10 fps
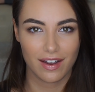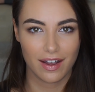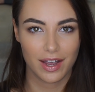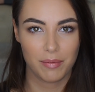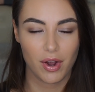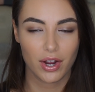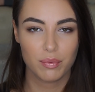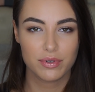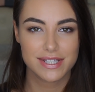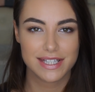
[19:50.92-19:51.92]
I
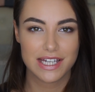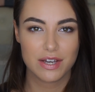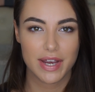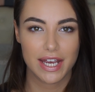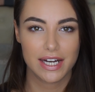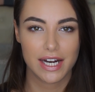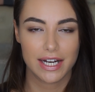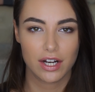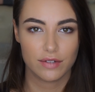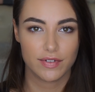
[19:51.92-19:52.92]
will see you in
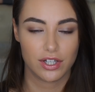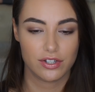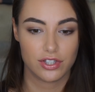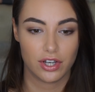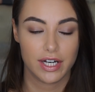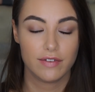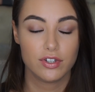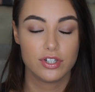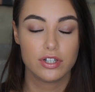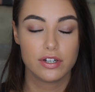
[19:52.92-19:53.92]
another video soon. If
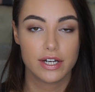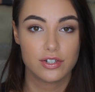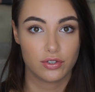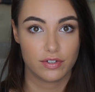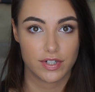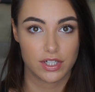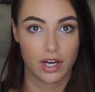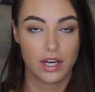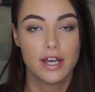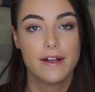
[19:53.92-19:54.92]
you do enjoy the
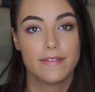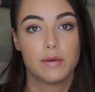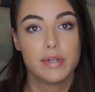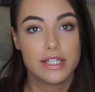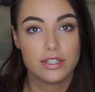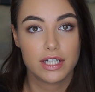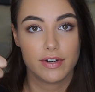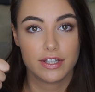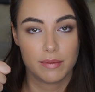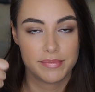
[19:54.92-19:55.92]
video, then please do give
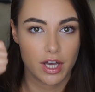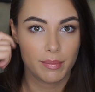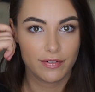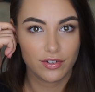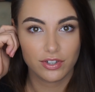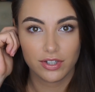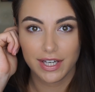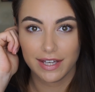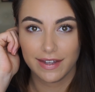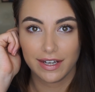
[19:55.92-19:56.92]
it a thumbs up. If you're new
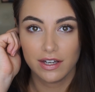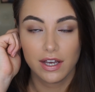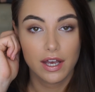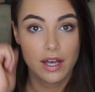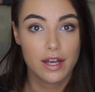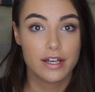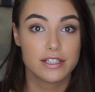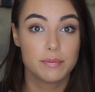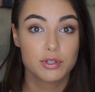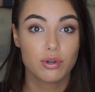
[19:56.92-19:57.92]
here, then
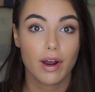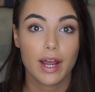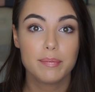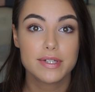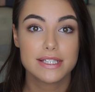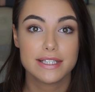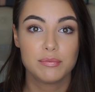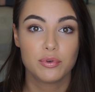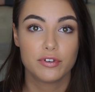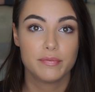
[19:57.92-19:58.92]
subscribe to see
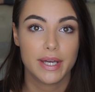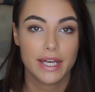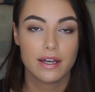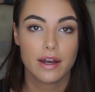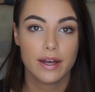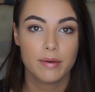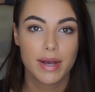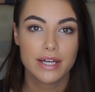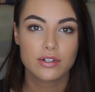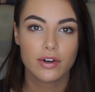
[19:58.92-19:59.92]
more of me,
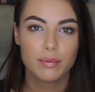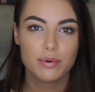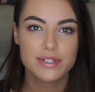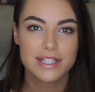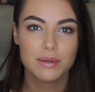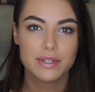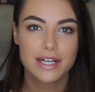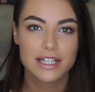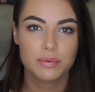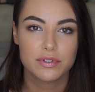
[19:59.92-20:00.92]
and I will see you in the
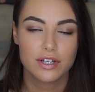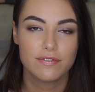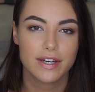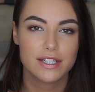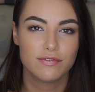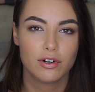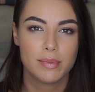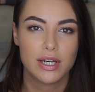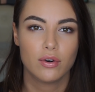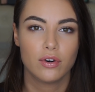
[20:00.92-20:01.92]
next one. Don't forget to follow
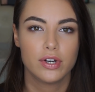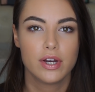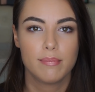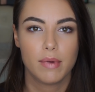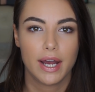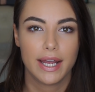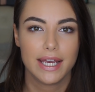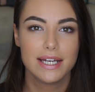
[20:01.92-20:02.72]
me on my